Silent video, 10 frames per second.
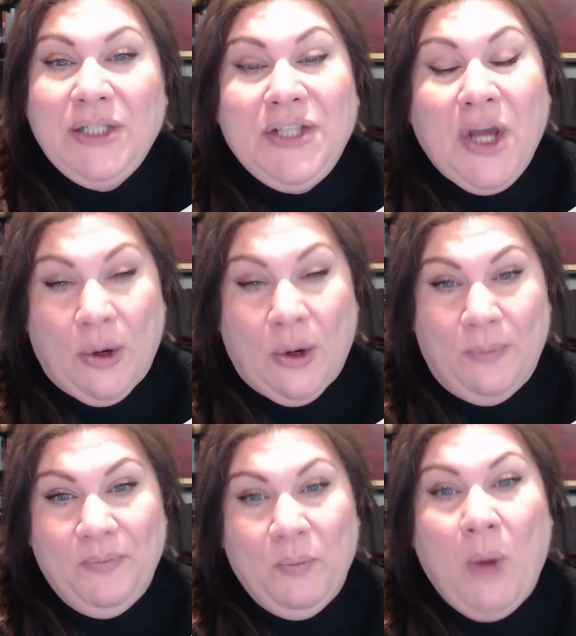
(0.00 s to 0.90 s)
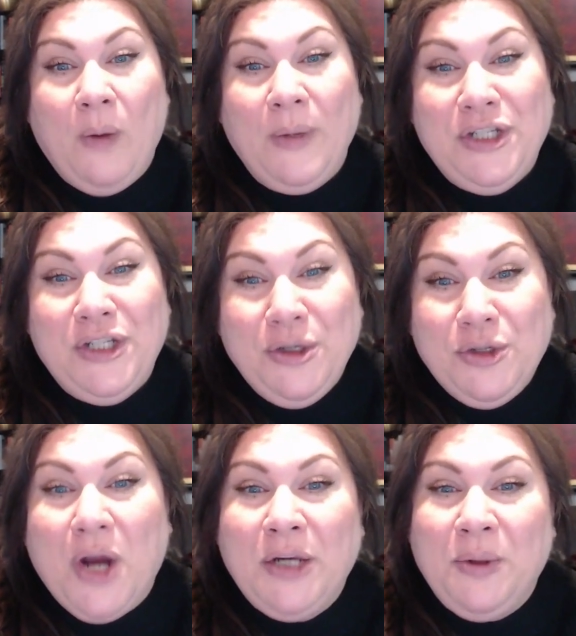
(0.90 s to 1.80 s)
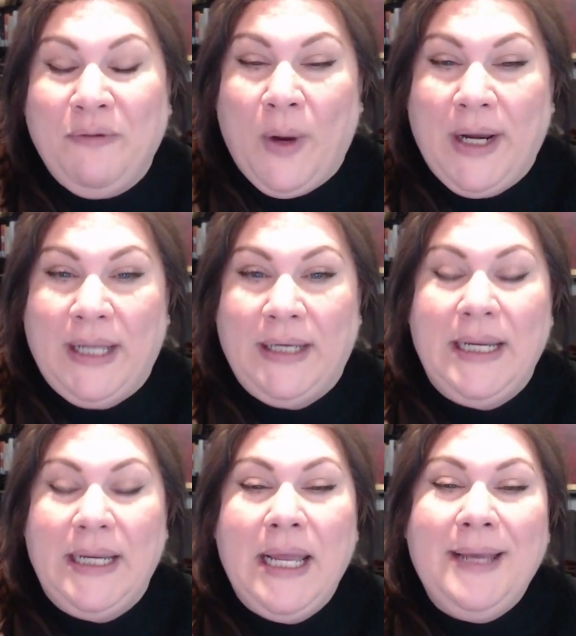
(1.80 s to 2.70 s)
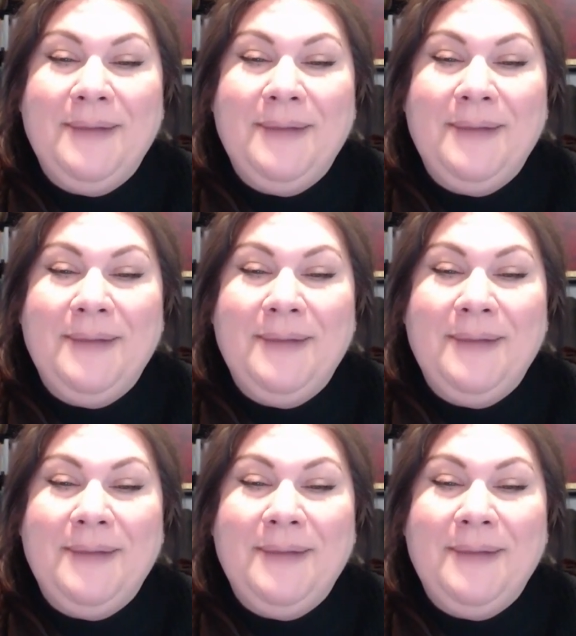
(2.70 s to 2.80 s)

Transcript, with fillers: So while we do try to avoid it,